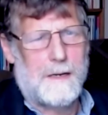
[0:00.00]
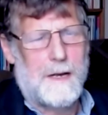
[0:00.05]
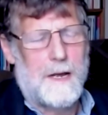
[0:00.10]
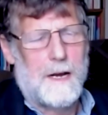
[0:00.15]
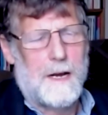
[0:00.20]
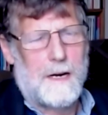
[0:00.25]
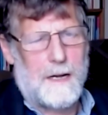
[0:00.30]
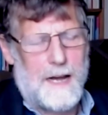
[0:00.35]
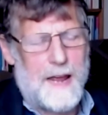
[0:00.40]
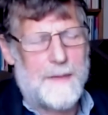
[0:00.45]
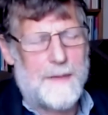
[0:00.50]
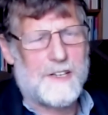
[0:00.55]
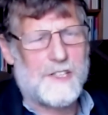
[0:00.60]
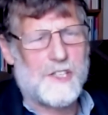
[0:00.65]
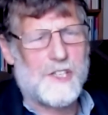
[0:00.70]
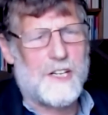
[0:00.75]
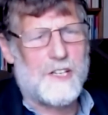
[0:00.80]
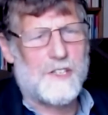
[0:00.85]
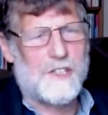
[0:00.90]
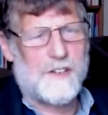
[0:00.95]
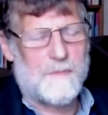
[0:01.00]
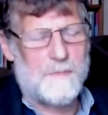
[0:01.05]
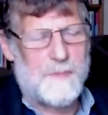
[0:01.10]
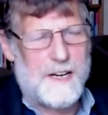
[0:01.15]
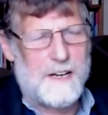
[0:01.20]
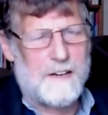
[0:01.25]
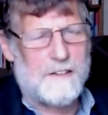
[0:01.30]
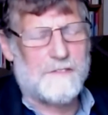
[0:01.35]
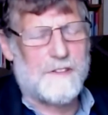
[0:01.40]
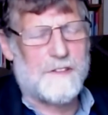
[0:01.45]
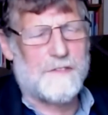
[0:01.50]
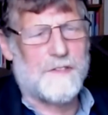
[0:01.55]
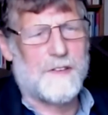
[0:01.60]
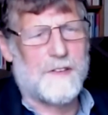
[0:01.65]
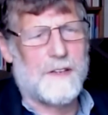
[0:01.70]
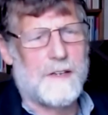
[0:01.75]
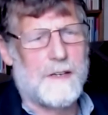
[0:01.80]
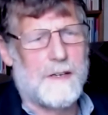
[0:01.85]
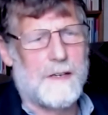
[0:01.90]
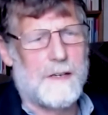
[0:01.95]
Climate change is being
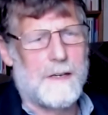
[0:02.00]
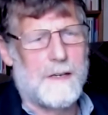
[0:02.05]
driven